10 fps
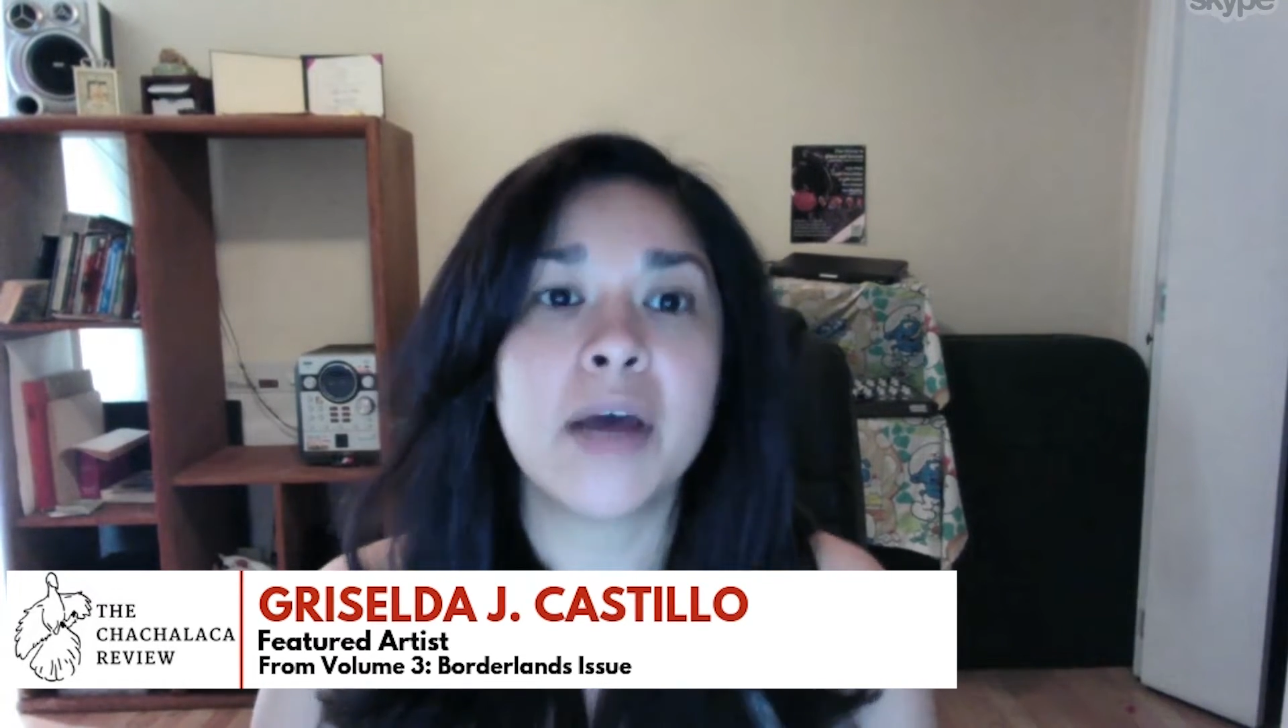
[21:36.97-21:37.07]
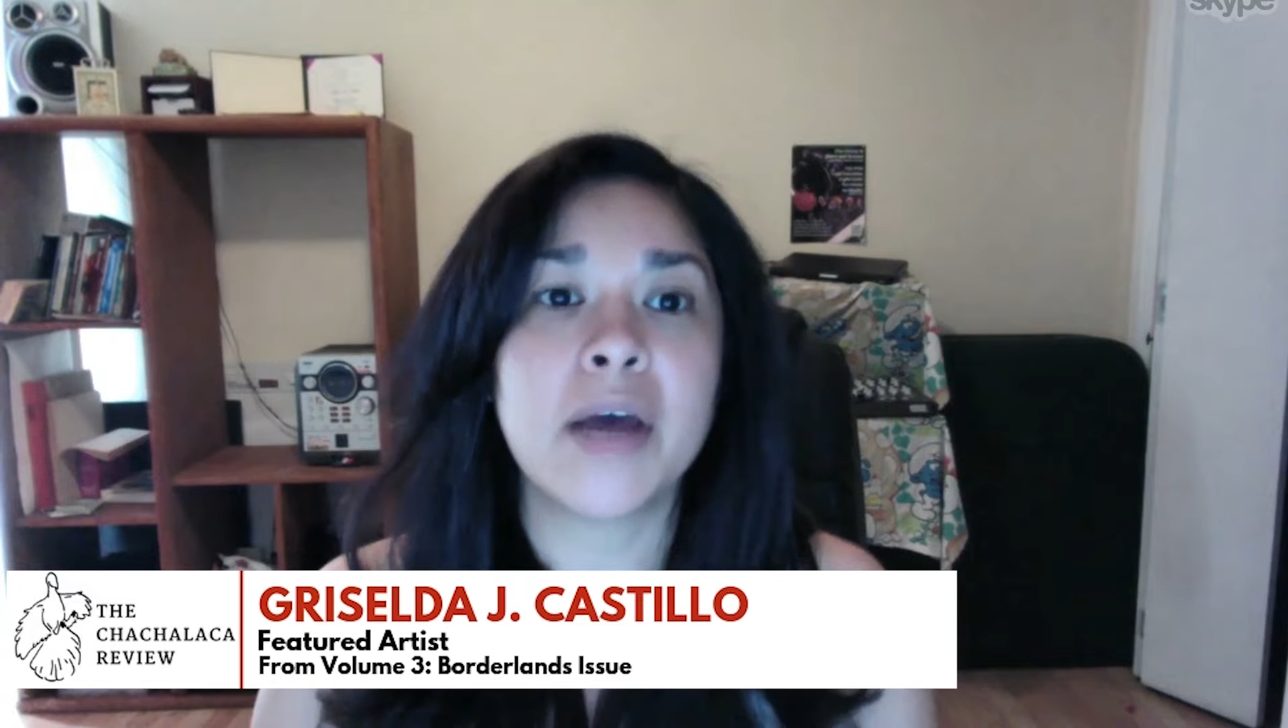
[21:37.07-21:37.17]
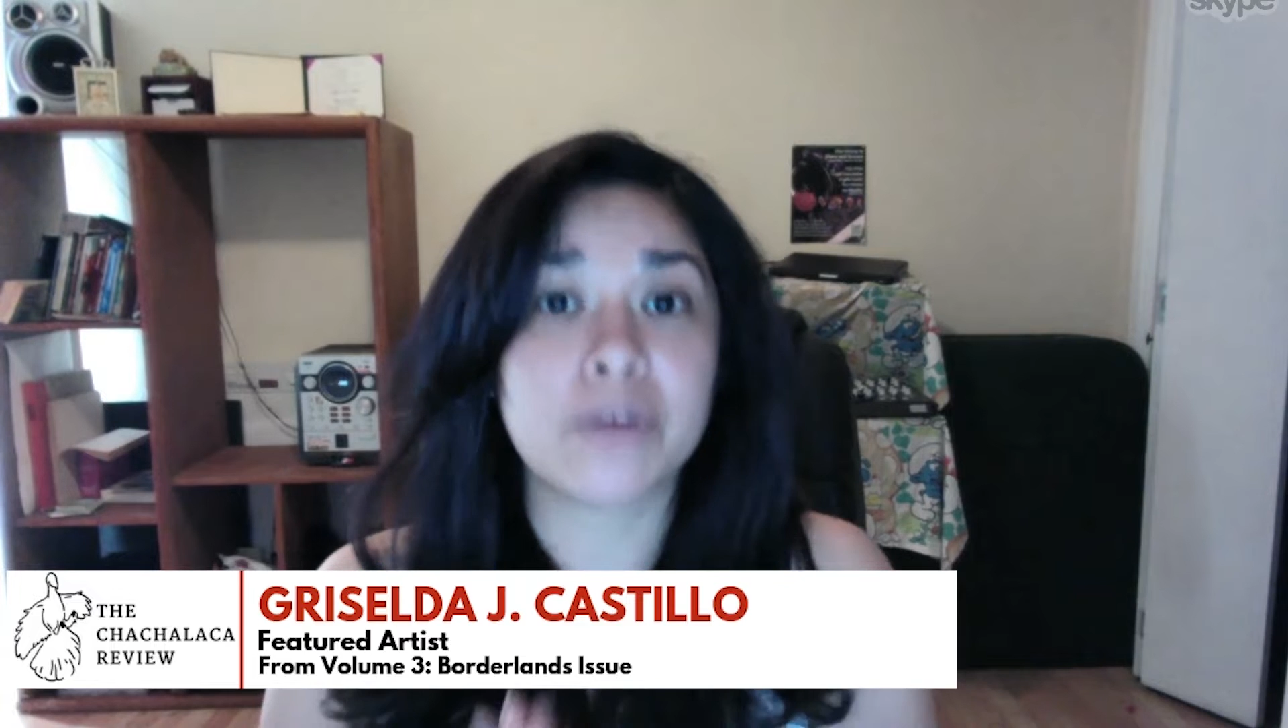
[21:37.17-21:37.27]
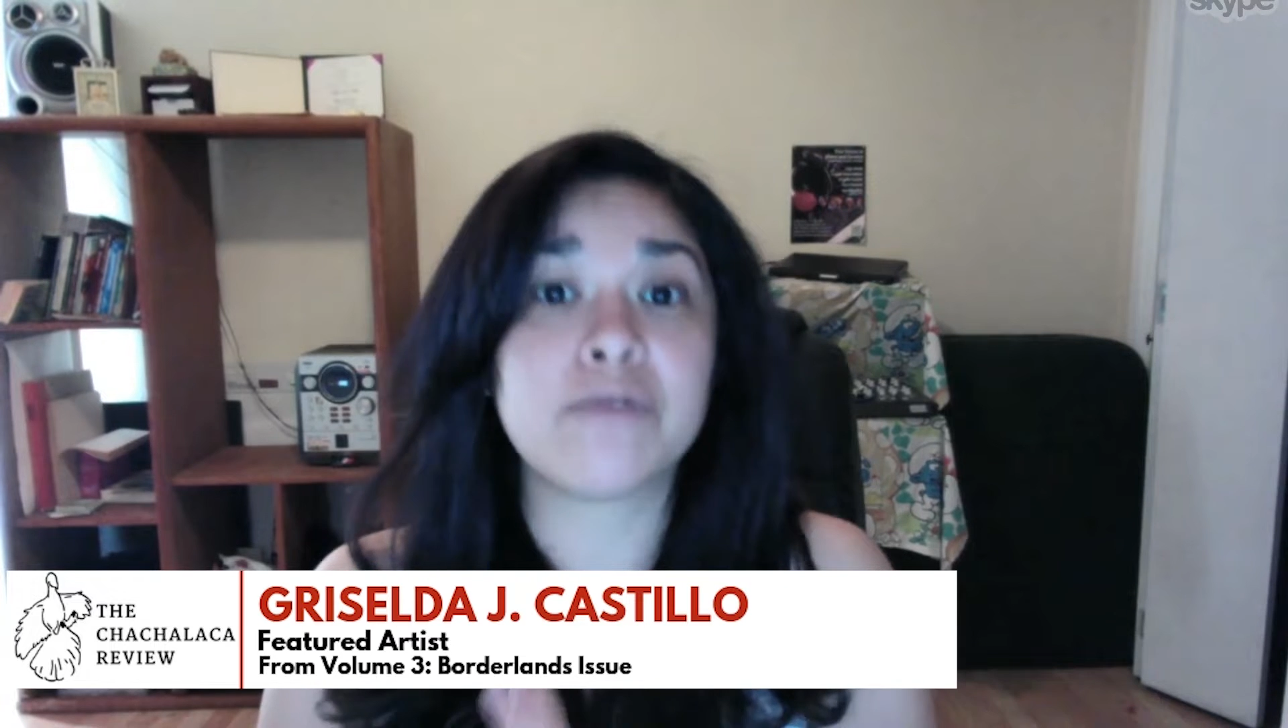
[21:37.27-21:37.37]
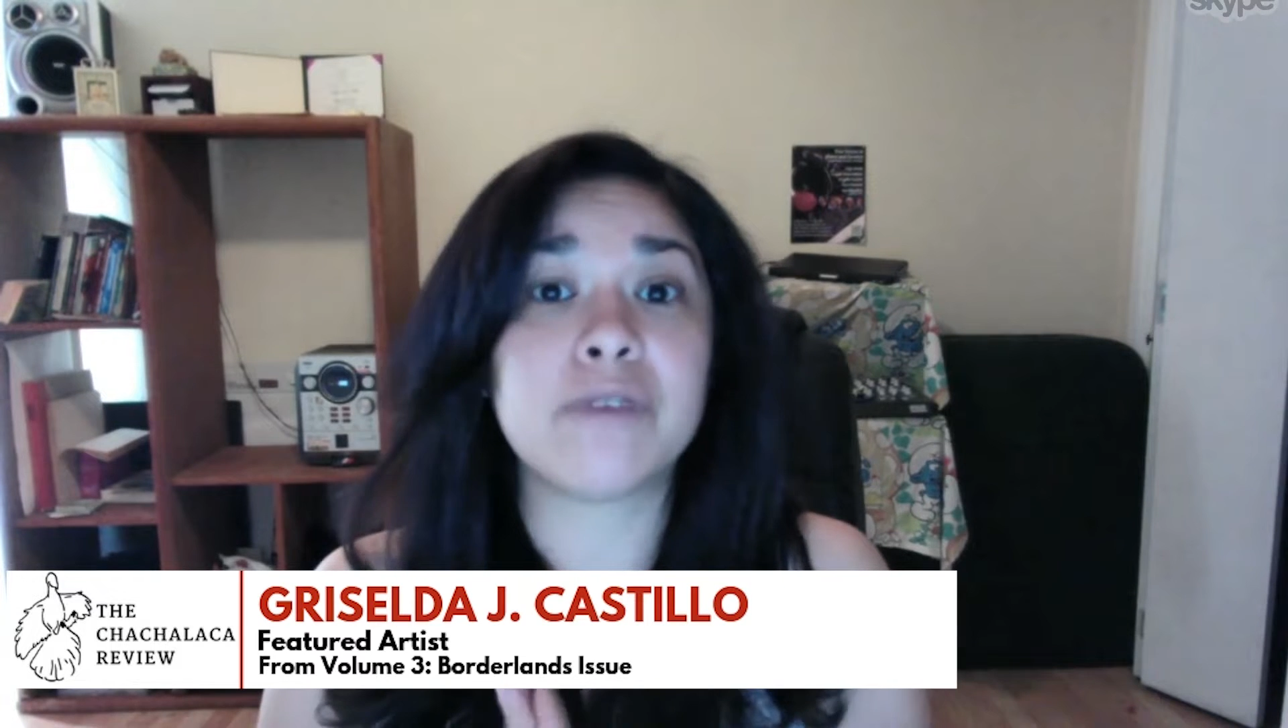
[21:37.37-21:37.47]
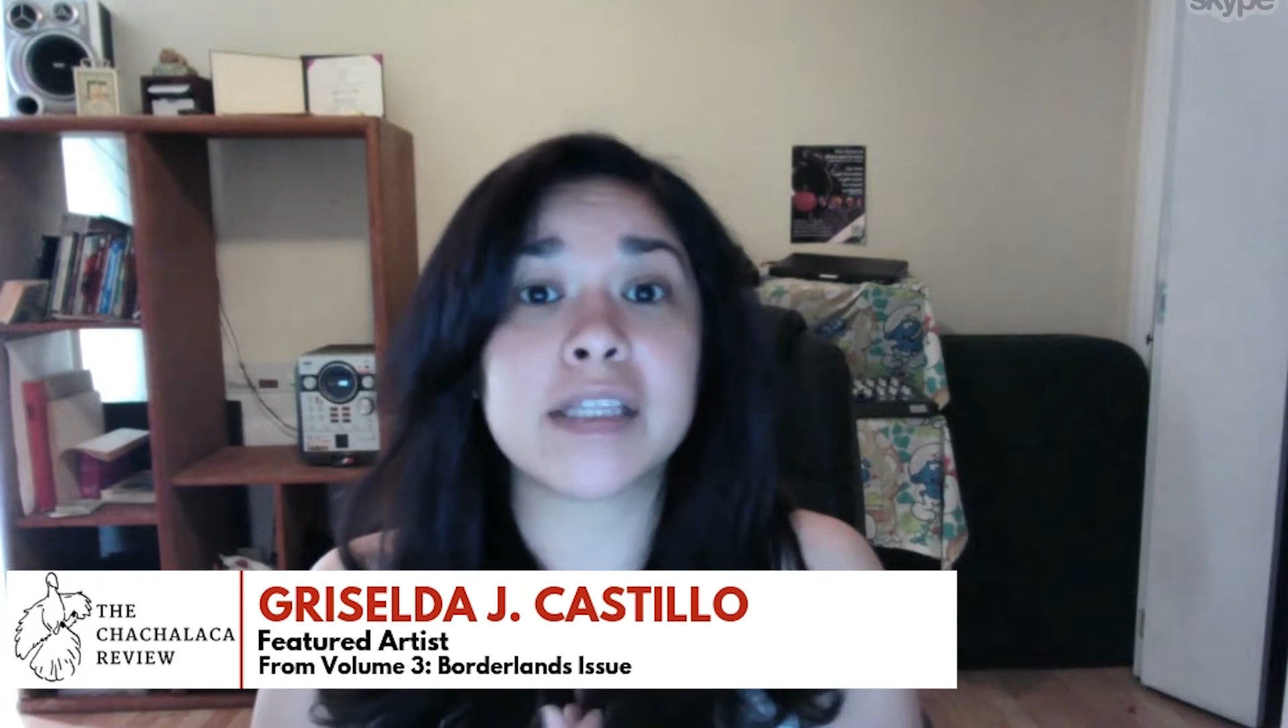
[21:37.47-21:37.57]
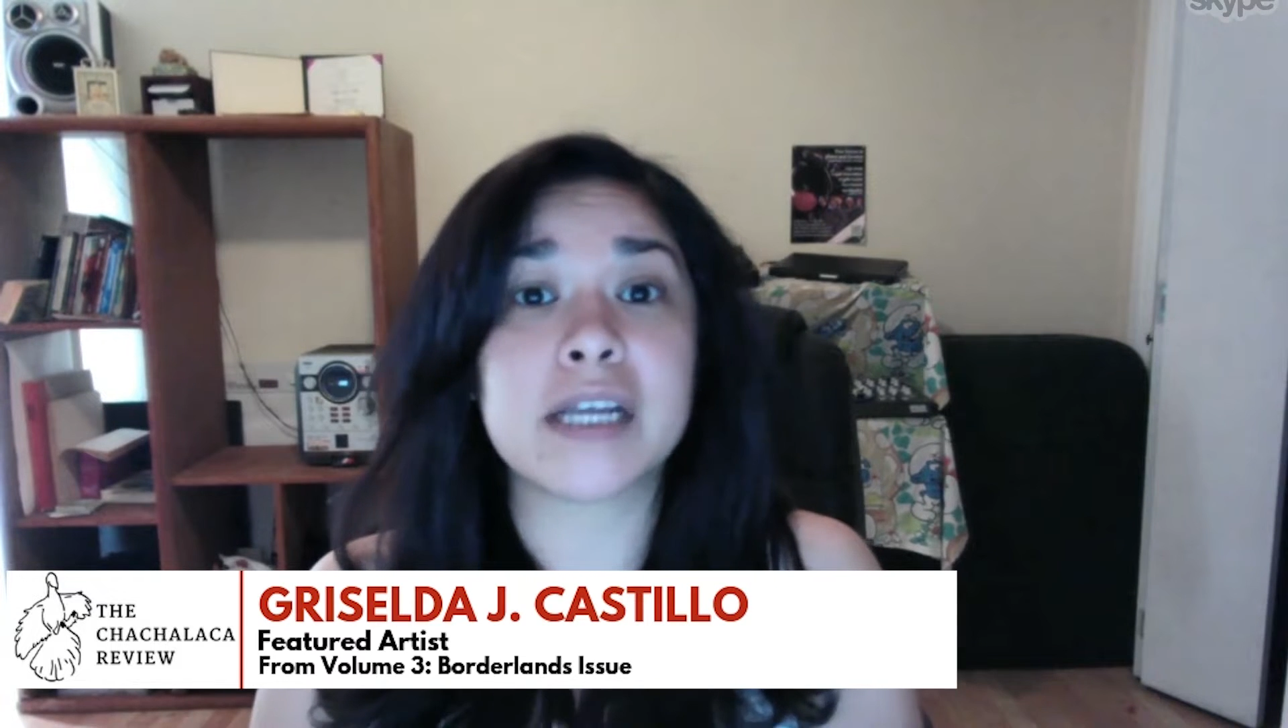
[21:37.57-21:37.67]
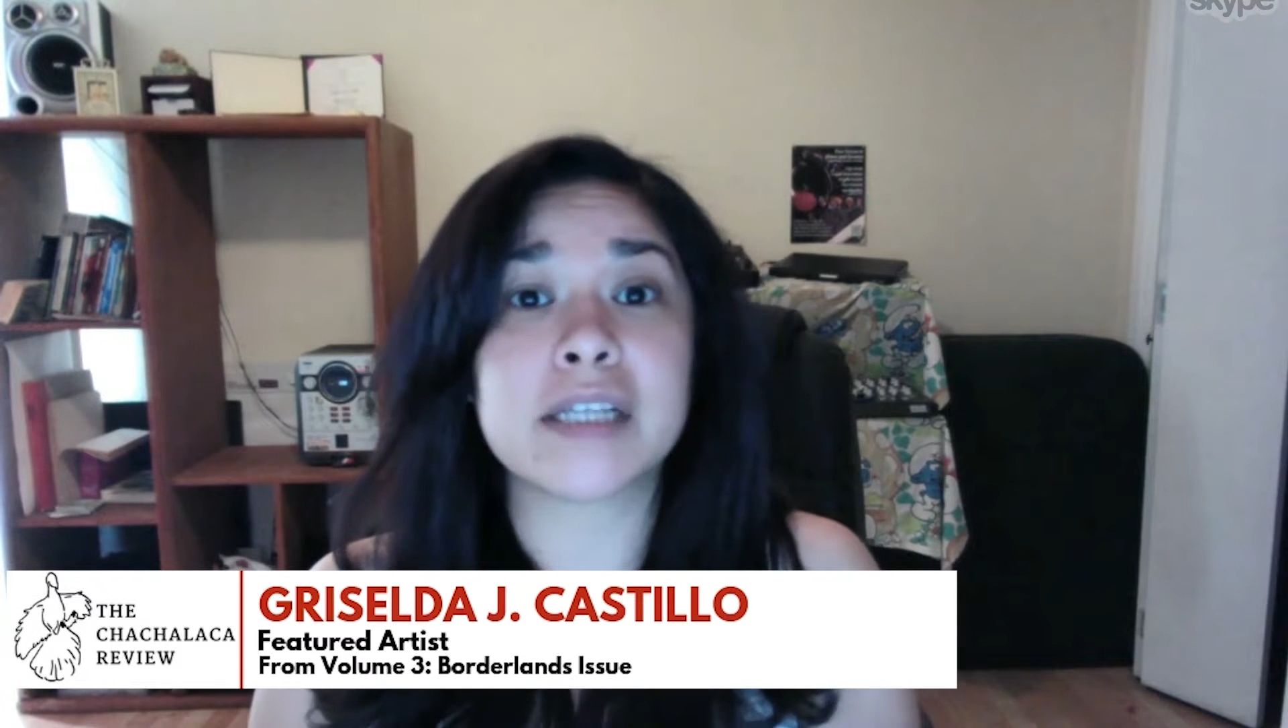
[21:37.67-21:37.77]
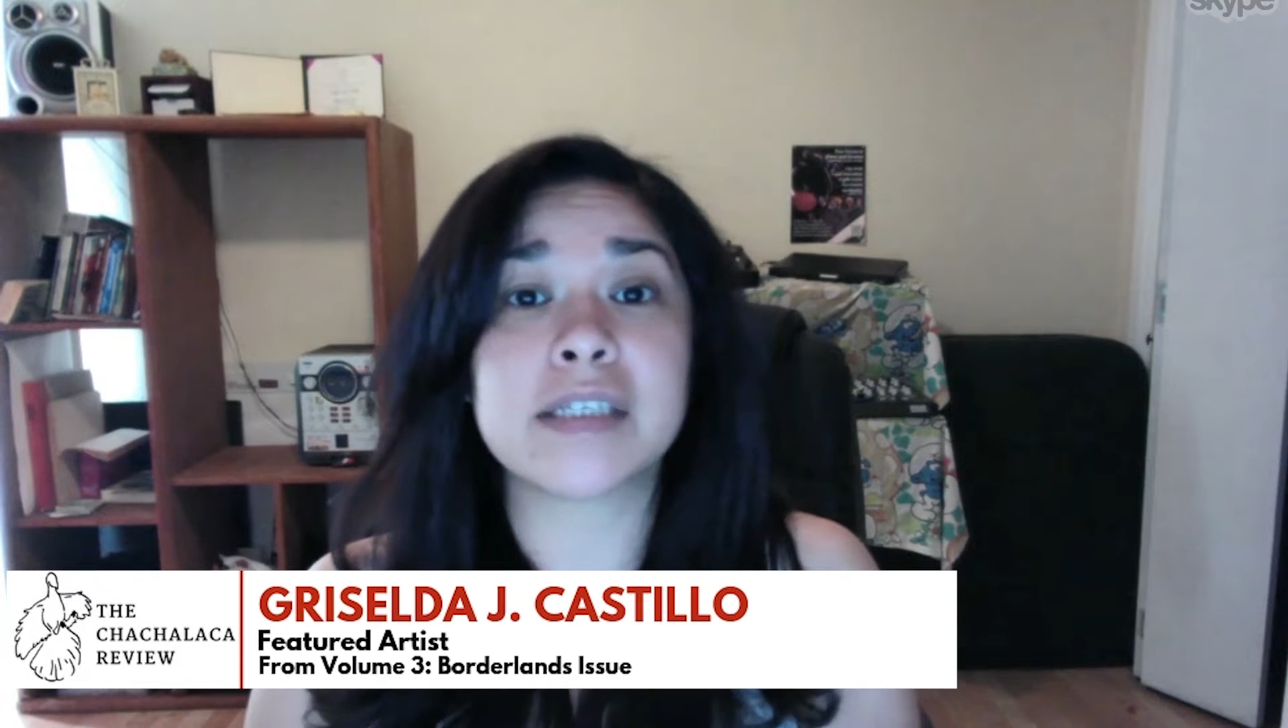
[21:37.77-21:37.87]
perfect that